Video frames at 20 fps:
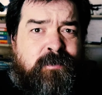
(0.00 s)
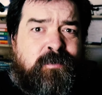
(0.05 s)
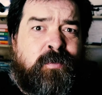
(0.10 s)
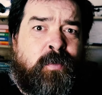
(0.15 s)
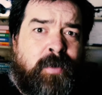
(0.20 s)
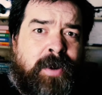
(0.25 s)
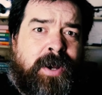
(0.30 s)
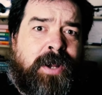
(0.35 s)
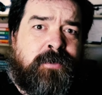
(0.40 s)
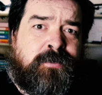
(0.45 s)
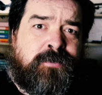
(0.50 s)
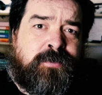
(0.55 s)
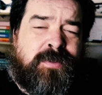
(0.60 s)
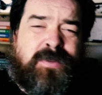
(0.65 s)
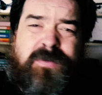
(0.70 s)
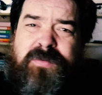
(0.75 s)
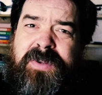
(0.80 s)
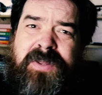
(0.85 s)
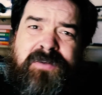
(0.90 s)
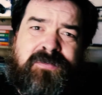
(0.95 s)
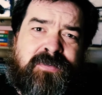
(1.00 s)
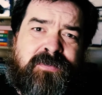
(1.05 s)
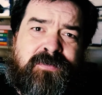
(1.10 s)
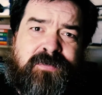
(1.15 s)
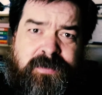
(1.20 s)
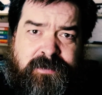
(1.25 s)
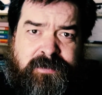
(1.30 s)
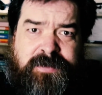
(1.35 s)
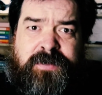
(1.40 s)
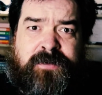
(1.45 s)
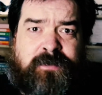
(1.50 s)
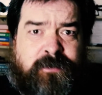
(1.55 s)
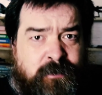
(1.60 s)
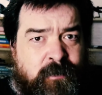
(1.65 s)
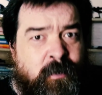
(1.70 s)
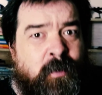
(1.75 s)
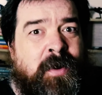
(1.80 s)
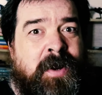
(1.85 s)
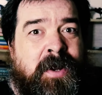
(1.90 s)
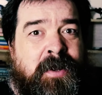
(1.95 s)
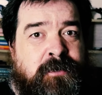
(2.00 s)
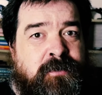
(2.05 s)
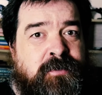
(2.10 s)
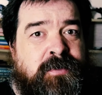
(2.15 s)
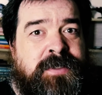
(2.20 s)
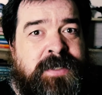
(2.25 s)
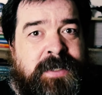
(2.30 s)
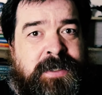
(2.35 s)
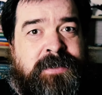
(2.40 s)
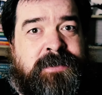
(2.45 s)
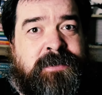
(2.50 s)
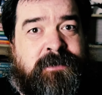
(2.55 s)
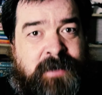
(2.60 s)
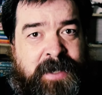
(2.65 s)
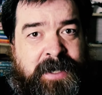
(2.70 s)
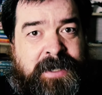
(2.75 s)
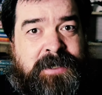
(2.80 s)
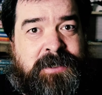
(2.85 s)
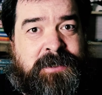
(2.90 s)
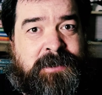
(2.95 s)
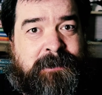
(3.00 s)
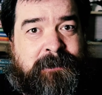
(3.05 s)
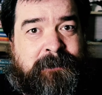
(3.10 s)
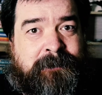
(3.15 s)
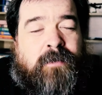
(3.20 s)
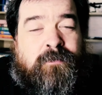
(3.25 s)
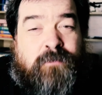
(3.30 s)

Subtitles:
350 to 400 years of age.